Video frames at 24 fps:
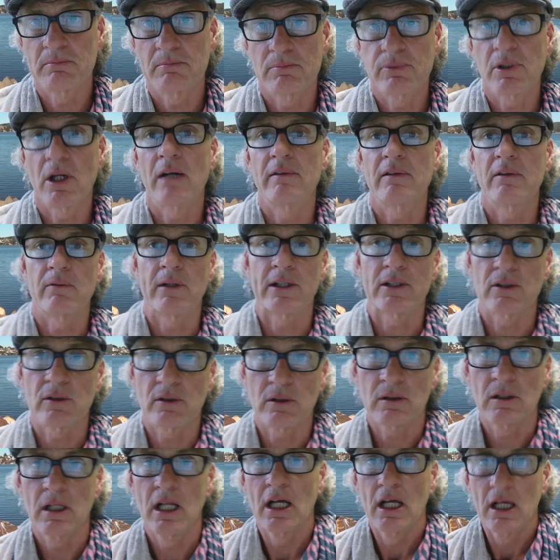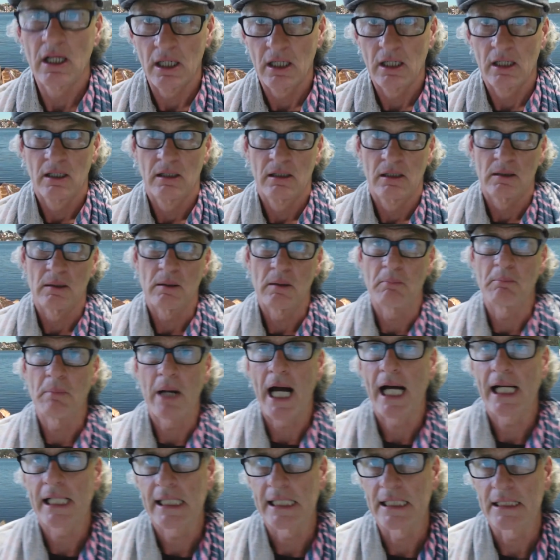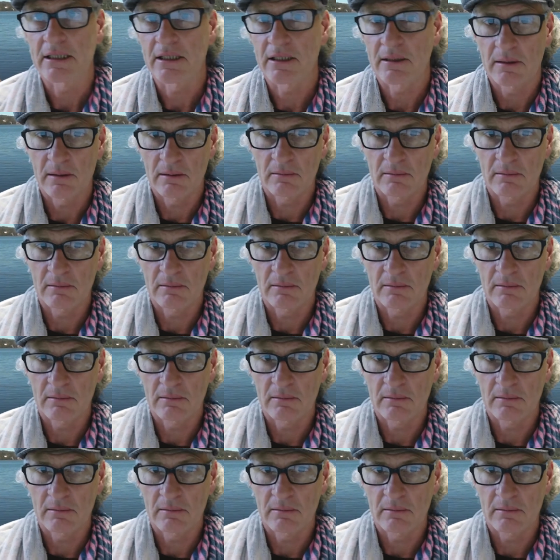private rental market